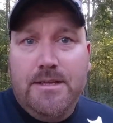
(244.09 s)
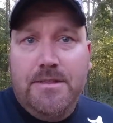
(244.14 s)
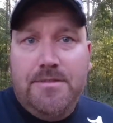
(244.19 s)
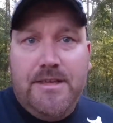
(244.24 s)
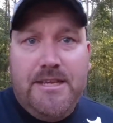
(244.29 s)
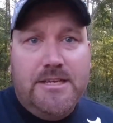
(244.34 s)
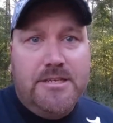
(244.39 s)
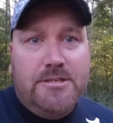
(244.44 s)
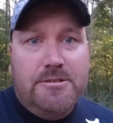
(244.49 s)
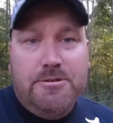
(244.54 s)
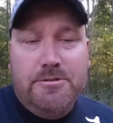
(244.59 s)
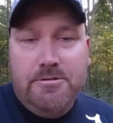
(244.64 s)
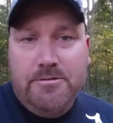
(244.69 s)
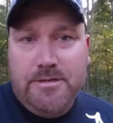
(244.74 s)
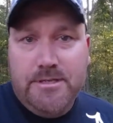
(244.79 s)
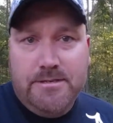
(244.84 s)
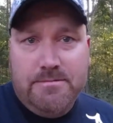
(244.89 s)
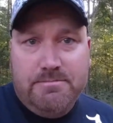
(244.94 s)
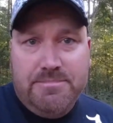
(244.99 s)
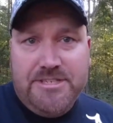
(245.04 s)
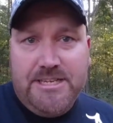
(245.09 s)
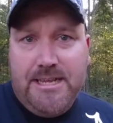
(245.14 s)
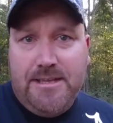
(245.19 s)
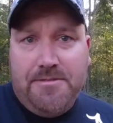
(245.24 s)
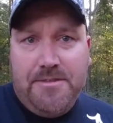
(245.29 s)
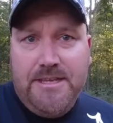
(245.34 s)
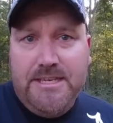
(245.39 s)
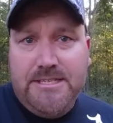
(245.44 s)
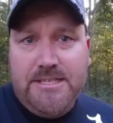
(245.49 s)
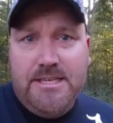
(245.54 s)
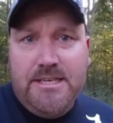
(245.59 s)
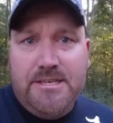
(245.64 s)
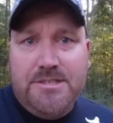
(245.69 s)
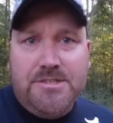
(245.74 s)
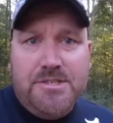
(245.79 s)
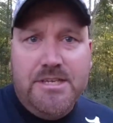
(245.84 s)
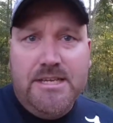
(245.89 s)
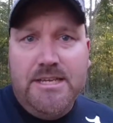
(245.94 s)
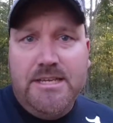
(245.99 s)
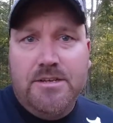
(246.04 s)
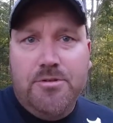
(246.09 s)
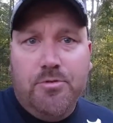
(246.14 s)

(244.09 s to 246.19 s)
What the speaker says: do in southeast Tennessee